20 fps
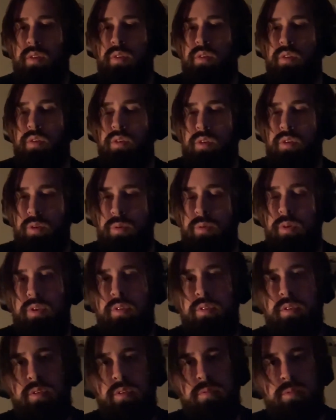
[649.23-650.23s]
go into
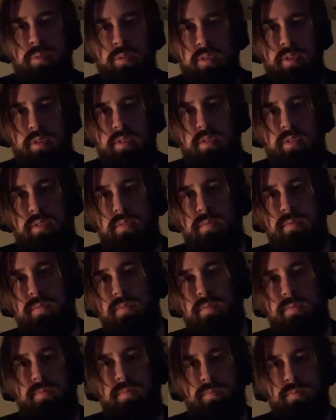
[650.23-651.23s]
the forest
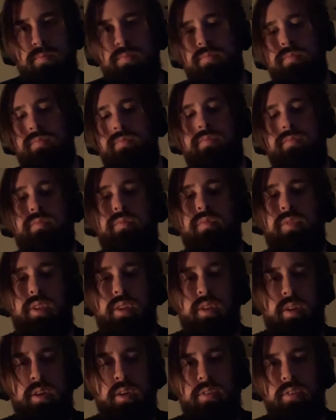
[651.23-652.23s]
the
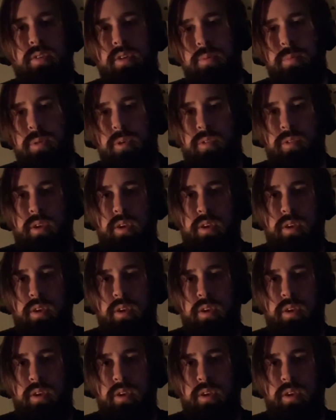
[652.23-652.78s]
next time you can